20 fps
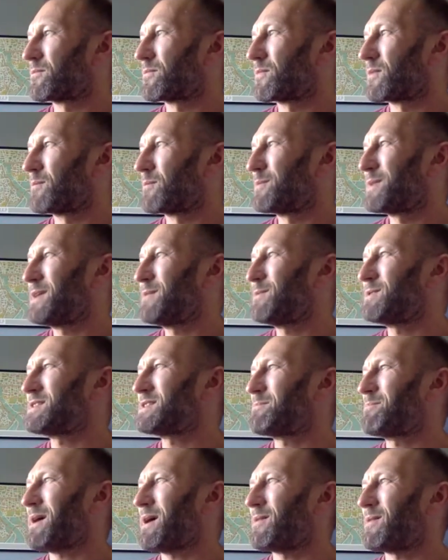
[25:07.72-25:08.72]
But it was
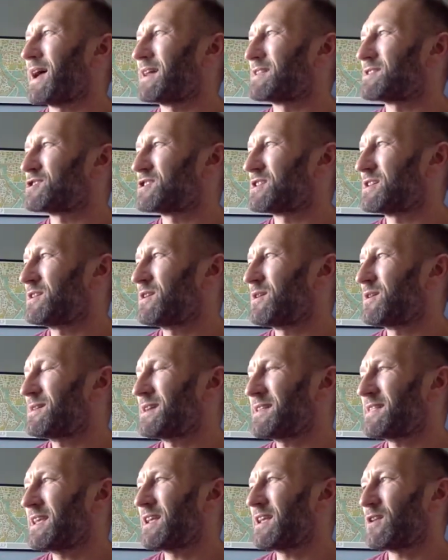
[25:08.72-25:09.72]
about that, you know, and I
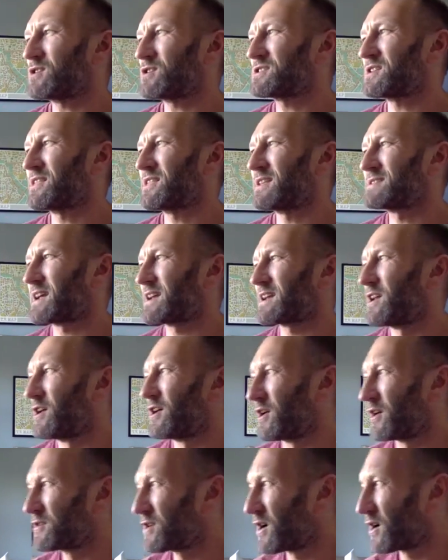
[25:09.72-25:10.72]
think lots of things I'd learned
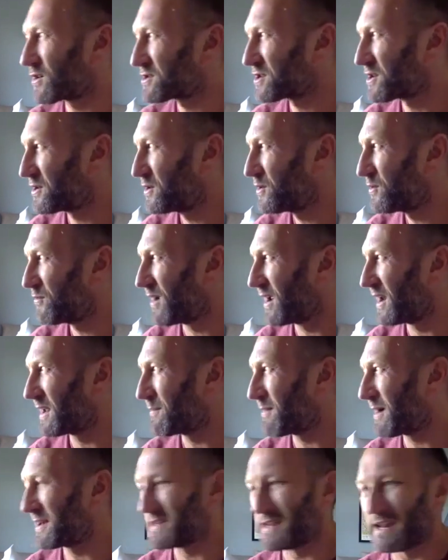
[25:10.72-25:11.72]
on Doctor Who, really,
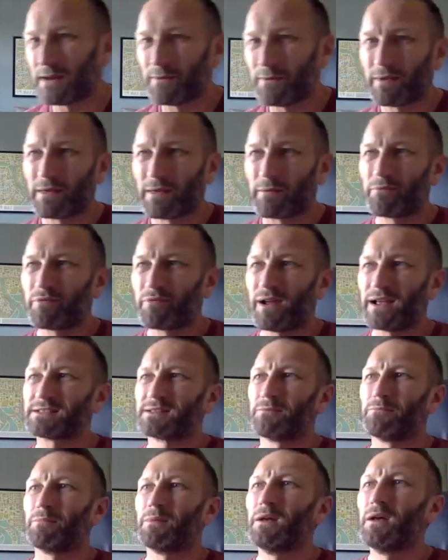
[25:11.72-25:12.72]
about dealing with the press
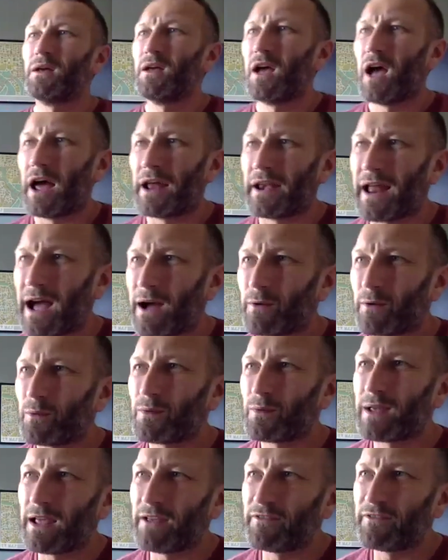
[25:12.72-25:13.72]
and how
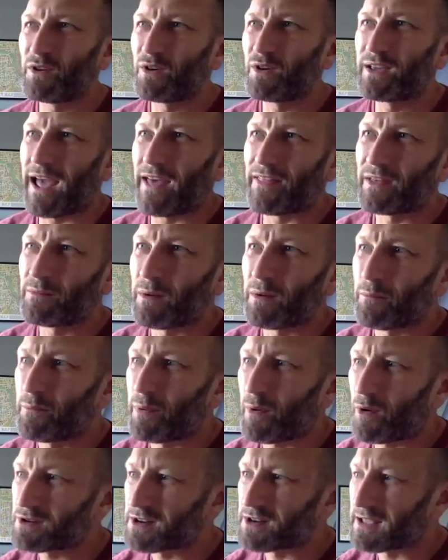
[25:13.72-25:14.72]
if you get them on
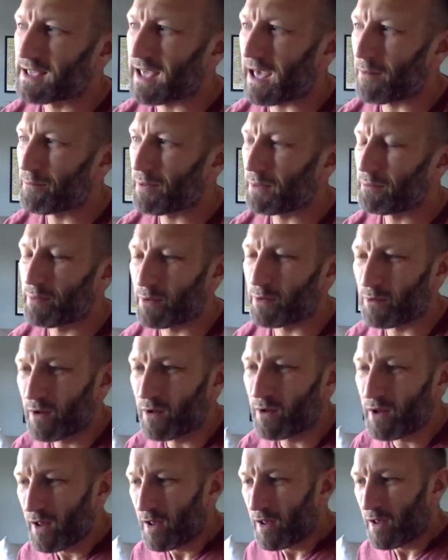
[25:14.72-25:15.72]
board and get
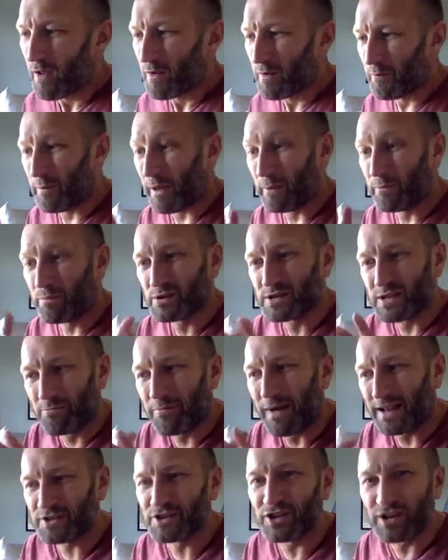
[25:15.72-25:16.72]
people's
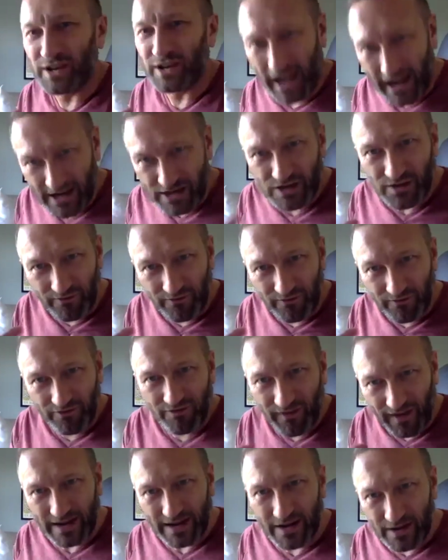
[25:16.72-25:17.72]
imagination
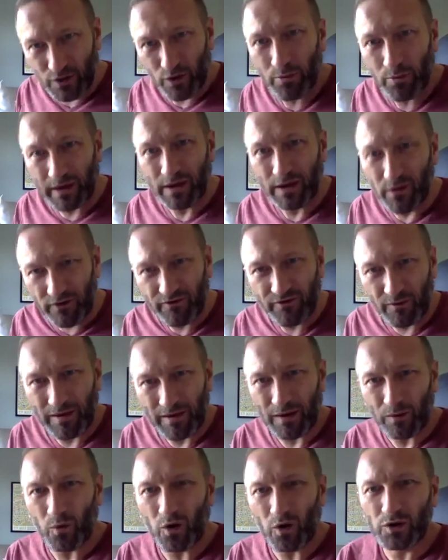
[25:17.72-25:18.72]
fired up enough about
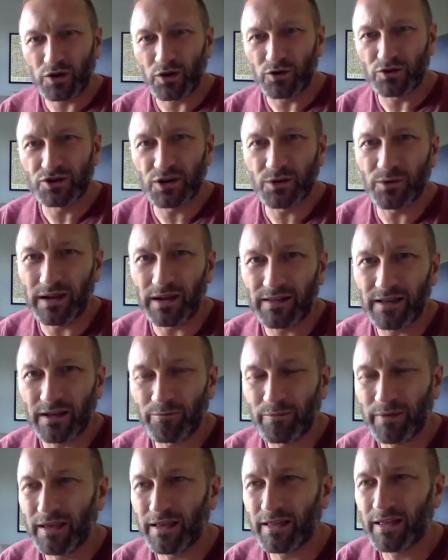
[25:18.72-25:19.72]
what you're doing, they'll
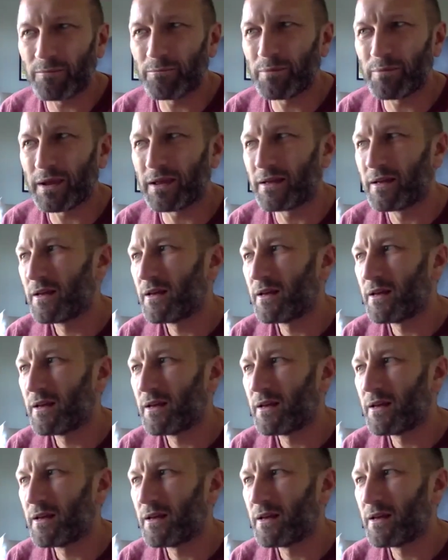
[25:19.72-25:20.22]
be